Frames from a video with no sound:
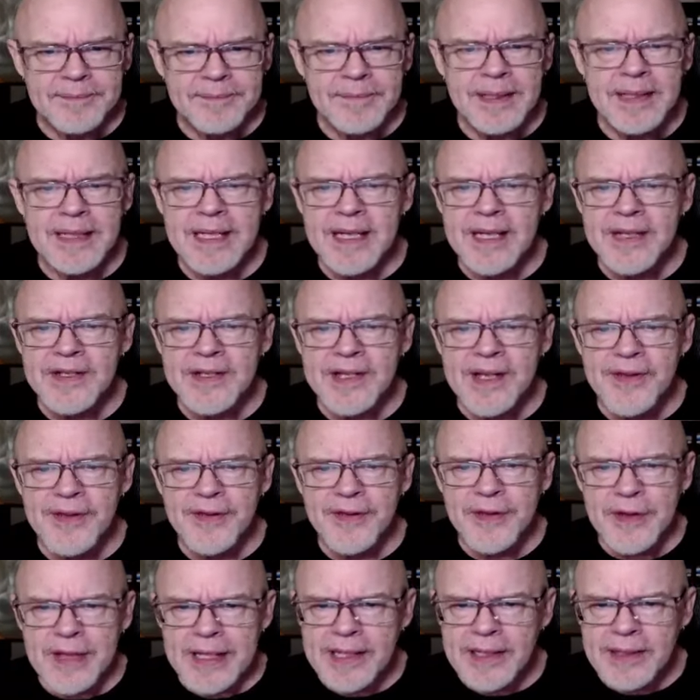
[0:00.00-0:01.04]
and he is a
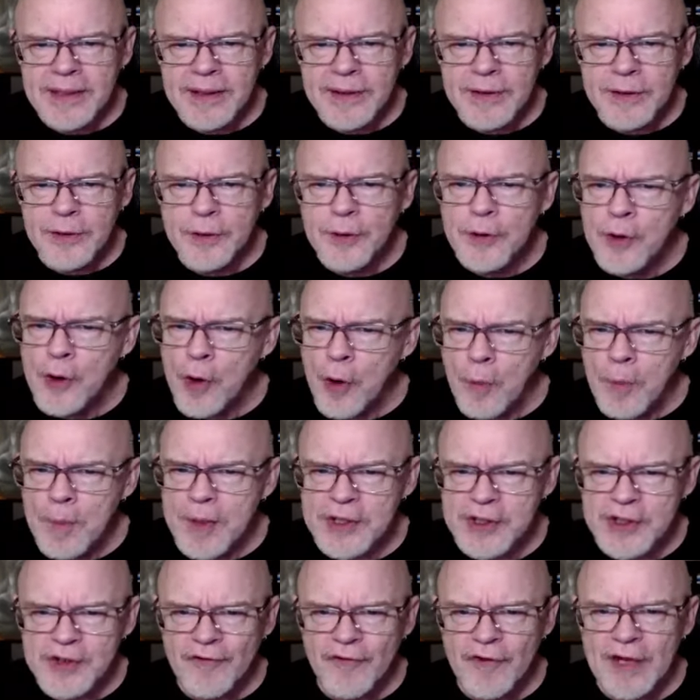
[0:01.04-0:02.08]
thin,
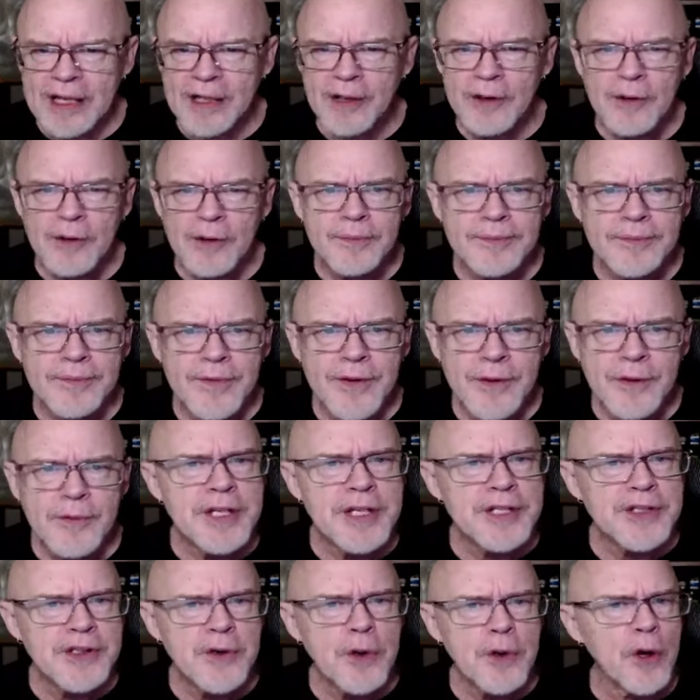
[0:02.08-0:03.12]
gnomish fellow,
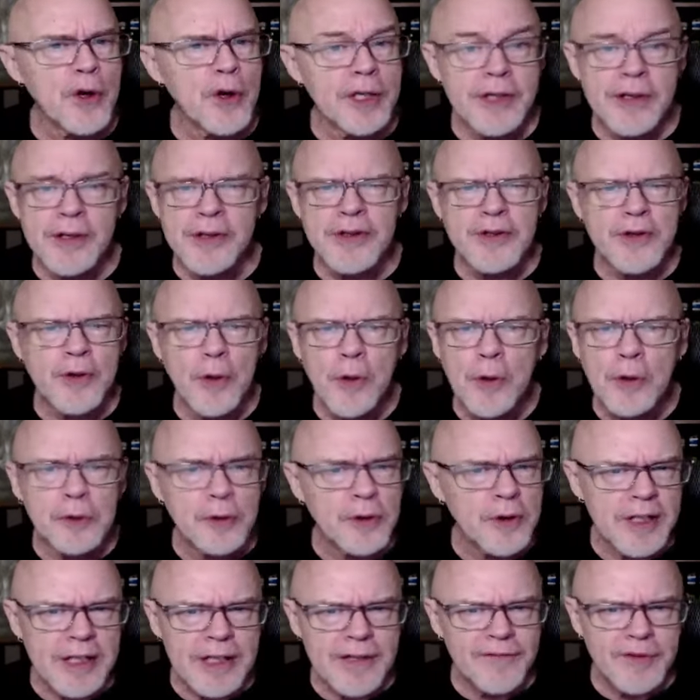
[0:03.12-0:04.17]
threescore years old
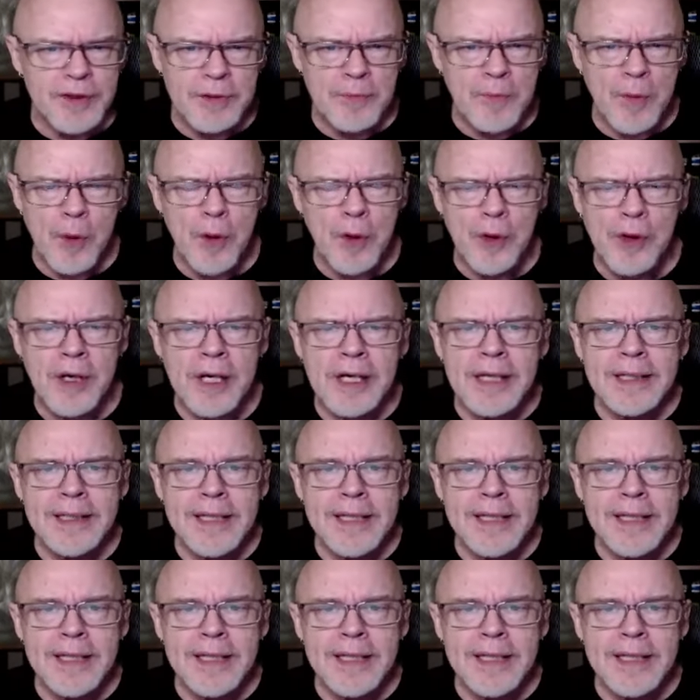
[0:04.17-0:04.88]
or even more,